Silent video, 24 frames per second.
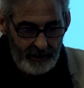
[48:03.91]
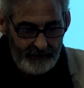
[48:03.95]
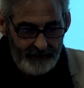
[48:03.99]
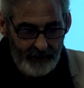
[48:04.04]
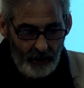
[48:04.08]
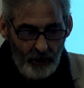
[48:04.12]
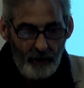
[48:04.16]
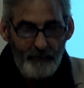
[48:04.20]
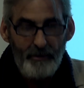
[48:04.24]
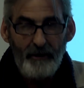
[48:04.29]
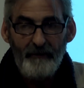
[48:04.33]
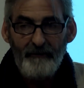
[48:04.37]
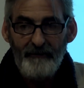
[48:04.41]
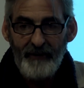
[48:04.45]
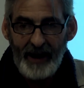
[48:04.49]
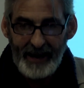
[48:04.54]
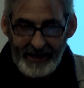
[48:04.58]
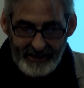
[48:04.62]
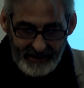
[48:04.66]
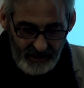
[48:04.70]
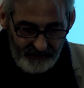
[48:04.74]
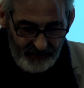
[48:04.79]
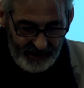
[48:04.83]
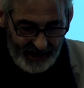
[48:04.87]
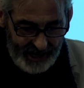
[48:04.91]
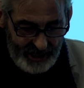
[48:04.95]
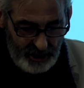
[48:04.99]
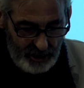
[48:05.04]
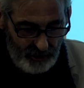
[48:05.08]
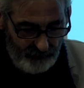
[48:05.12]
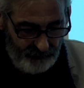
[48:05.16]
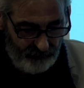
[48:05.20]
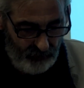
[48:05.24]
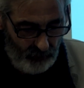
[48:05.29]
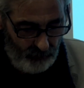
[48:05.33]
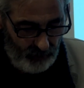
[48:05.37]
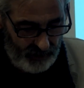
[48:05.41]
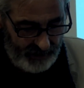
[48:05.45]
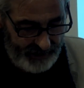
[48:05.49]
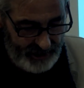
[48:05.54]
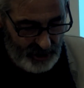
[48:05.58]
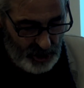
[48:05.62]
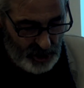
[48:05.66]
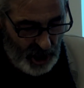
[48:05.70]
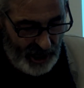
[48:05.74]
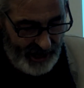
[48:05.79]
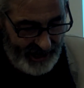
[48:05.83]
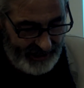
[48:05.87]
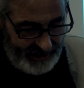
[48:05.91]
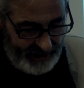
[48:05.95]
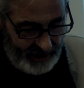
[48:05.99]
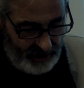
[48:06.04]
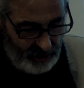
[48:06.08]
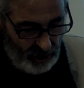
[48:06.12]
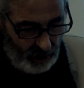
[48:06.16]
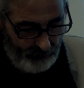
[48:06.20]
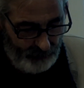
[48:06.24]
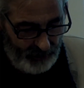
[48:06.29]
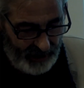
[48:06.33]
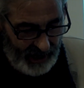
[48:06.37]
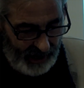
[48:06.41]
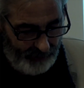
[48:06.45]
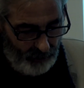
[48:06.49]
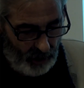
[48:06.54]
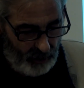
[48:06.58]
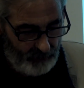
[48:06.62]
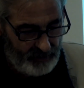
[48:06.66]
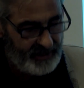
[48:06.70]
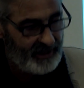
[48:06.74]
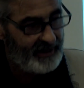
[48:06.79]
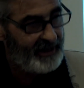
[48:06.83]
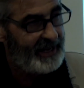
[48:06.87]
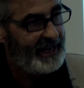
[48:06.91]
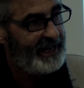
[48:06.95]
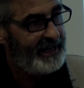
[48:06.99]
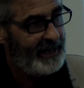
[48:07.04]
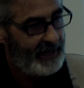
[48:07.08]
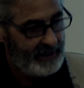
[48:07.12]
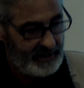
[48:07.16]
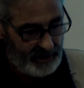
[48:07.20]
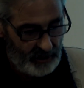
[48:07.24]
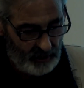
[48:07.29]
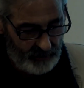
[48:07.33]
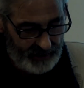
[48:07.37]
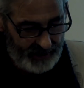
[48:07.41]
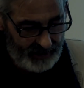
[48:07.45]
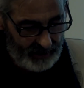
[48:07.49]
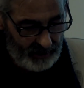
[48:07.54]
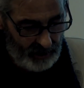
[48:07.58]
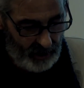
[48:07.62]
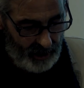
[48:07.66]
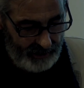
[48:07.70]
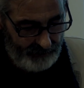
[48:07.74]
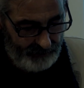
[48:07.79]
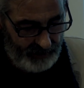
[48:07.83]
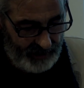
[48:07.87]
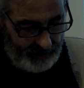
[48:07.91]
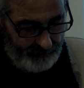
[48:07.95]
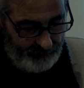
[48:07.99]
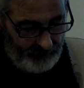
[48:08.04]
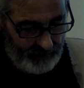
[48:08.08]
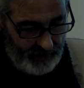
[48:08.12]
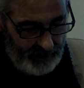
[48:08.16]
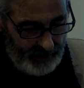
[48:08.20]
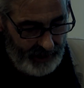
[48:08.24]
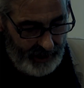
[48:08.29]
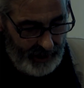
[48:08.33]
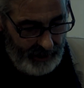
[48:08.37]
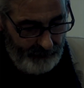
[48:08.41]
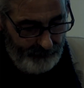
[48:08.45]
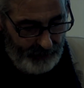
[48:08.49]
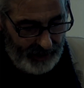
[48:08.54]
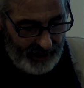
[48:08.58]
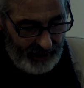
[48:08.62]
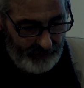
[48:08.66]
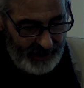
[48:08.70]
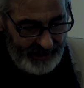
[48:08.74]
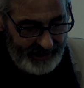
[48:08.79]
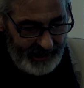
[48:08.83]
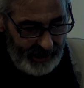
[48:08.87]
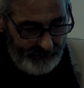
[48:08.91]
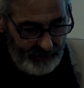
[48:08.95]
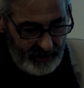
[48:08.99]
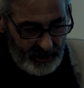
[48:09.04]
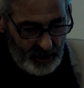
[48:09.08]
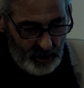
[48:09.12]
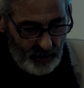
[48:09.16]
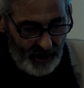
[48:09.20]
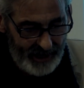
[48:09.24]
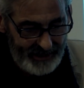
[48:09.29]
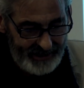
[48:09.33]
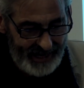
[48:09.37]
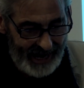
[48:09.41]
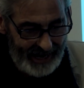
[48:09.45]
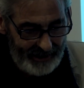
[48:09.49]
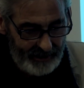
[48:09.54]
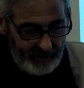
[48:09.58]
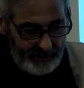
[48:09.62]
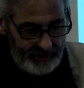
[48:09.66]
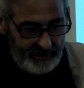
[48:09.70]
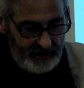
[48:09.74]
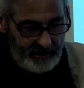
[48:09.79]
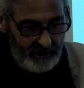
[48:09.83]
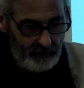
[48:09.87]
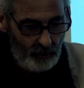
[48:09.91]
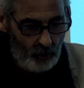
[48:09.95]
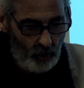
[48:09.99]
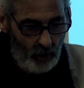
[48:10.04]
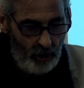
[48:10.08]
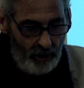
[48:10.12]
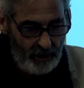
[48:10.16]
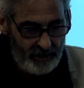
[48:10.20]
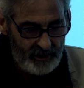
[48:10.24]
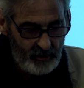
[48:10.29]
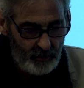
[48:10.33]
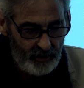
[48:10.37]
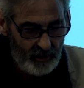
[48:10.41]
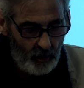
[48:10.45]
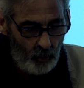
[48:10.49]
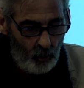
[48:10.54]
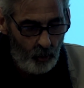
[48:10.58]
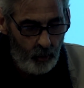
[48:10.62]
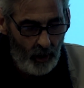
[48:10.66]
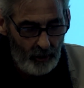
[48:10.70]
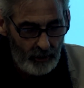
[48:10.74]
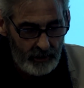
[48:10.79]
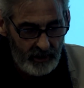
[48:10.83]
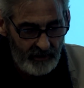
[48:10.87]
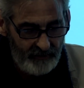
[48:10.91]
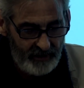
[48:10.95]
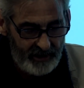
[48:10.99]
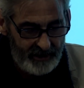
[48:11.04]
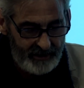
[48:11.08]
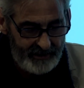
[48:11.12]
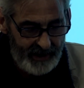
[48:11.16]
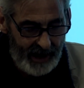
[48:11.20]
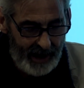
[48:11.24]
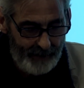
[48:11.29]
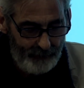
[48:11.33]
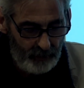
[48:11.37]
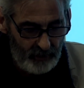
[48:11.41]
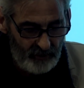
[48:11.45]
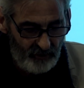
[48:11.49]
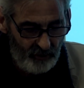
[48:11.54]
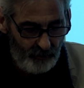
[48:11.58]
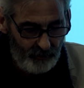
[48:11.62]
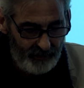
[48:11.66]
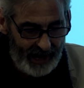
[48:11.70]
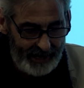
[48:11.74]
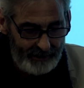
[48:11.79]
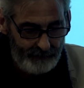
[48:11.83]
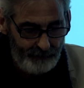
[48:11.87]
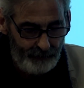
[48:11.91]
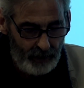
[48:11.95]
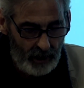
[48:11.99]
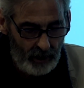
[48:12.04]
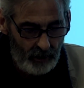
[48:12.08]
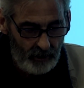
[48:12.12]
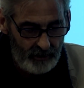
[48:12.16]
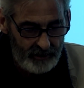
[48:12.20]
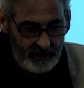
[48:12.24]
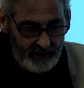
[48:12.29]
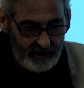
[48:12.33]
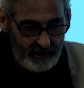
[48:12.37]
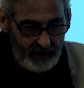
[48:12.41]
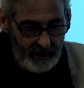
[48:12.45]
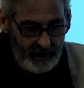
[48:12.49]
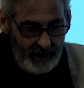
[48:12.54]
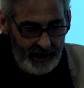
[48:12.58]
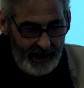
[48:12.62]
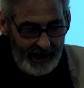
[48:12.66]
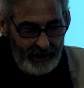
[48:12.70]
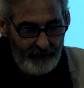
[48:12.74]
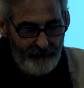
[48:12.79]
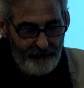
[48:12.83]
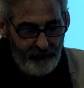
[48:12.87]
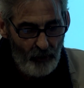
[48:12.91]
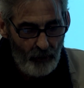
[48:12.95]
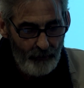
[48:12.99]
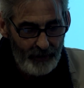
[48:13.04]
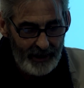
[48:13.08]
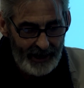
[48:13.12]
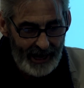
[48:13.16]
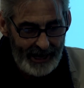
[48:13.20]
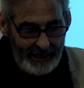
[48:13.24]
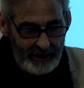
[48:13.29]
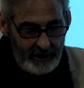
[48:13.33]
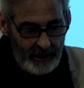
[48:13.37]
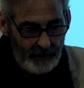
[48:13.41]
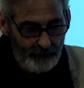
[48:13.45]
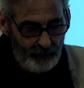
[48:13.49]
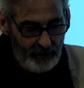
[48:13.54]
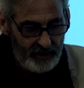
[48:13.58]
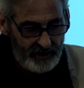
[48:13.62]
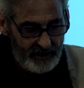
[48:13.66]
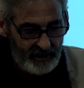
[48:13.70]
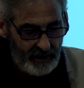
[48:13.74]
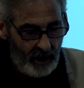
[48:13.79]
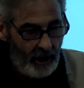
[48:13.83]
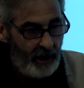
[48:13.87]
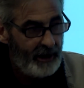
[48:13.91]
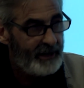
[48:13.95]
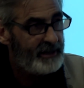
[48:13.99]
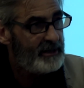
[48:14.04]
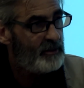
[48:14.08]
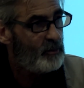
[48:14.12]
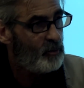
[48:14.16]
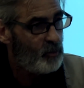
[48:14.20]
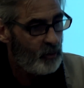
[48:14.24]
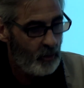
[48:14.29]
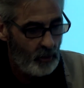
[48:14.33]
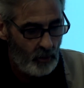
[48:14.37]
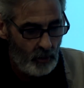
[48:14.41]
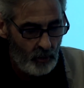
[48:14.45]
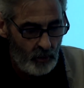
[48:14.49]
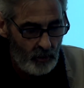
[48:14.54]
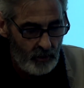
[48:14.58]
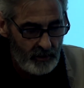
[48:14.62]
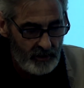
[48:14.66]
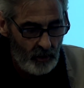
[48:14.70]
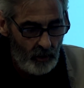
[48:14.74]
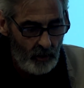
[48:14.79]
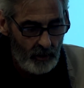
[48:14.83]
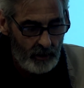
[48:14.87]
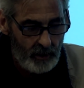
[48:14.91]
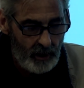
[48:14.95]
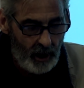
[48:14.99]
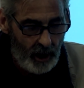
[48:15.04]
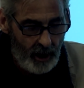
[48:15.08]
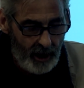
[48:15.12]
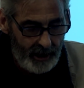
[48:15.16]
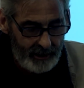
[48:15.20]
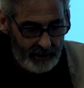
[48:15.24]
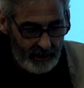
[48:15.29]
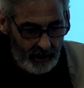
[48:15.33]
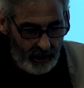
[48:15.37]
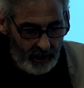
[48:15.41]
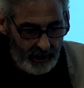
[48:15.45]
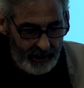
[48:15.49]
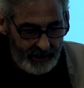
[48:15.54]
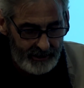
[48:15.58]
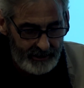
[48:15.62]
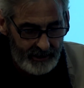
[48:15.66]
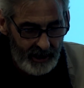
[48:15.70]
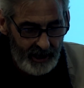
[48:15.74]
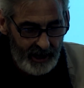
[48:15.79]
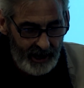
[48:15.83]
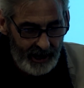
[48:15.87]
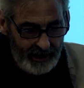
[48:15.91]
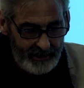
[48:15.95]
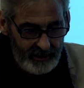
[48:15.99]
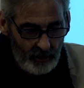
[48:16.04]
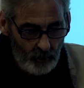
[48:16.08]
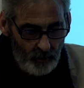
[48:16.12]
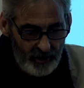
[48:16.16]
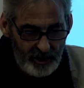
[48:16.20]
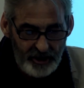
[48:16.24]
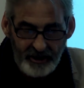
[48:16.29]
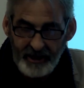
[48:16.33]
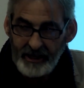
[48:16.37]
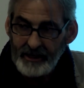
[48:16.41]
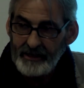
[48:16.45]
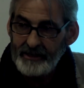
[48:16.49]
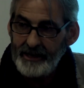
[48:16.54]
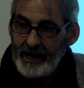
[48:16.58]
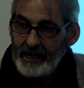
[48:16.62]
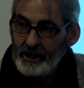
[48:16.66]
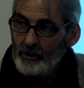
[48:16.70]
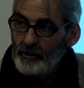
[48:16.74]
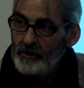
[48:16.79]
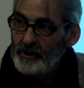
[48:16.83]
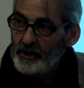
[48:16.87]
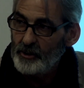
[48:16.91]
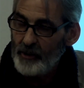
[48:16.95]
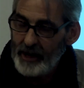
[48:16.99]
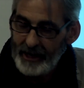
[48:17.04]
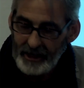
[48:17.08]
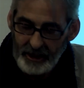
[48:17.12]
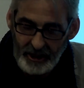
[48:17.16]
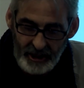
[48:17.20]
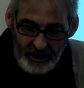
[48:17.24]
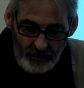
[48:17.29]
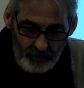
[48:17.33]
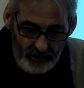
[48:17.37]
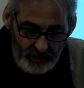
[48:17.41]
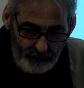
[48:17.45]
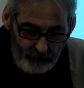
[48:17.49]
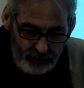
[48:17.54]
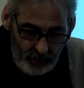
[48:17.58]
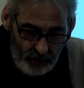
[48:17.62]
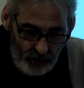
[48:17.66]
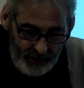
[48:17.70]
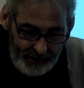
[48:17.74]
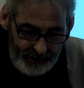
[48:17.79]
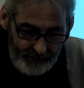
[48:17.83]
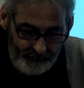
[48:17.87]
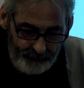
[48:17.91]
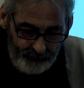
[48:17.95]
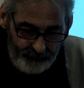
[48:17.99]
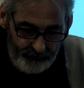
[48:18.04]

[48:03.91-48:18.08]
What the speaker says: They were pervasive in ancient formal literature and did not become obsolete until the Enlightenment. Bellamy demonstrates how the system works with a wealth of examples from Latin poets, and he formulates the precise rules or guidelines under which these textual strategies were deployed.